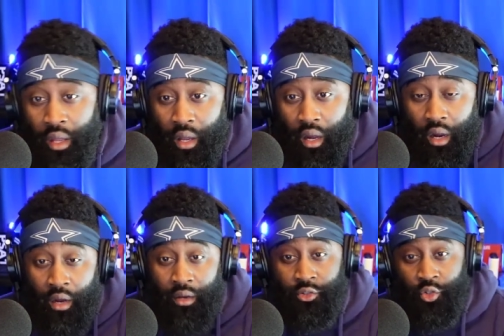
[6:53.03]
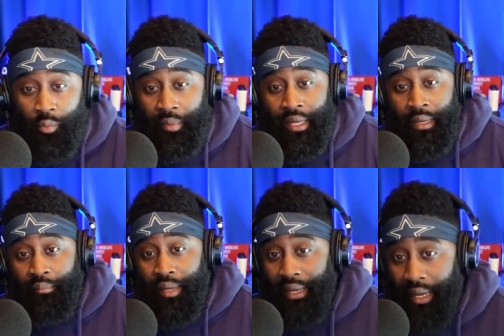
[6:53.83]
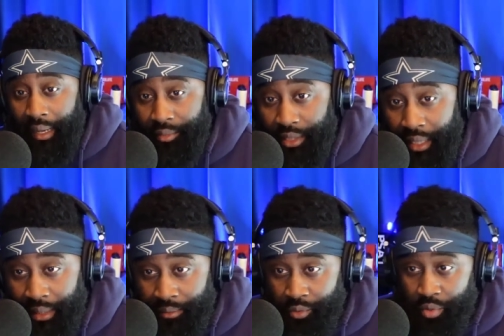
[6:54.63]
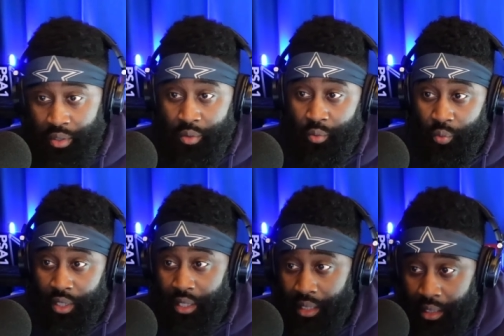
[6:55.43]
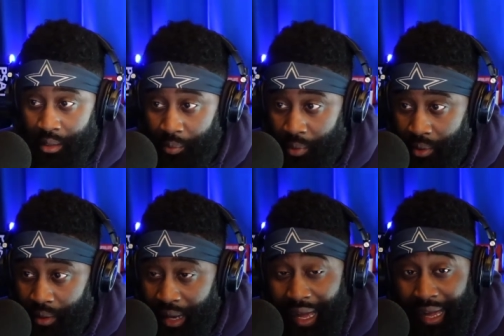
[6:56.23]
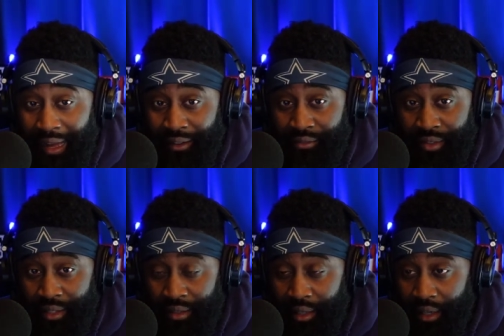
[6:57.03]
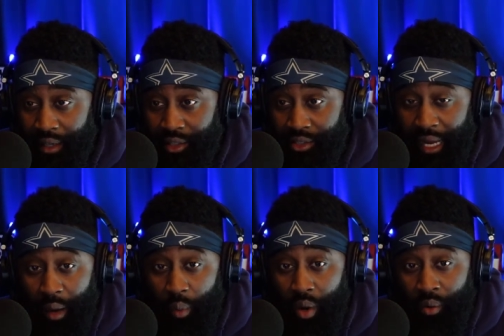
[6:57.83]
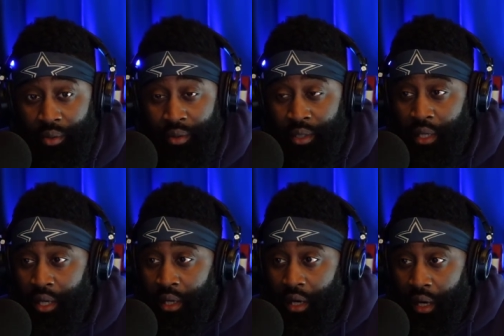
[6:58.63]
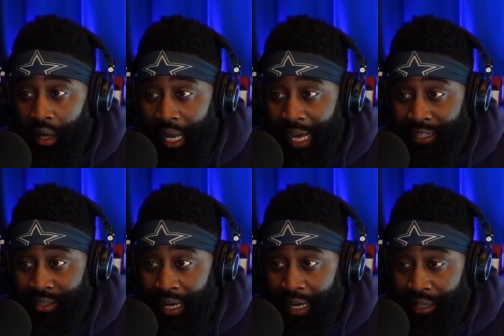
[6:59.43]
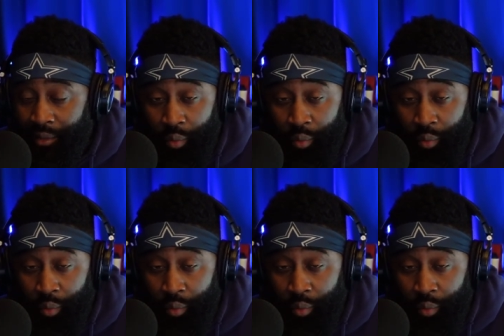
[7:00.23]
All right, so me, Big Game James, we were live in uh, Skywalker uh, last night, and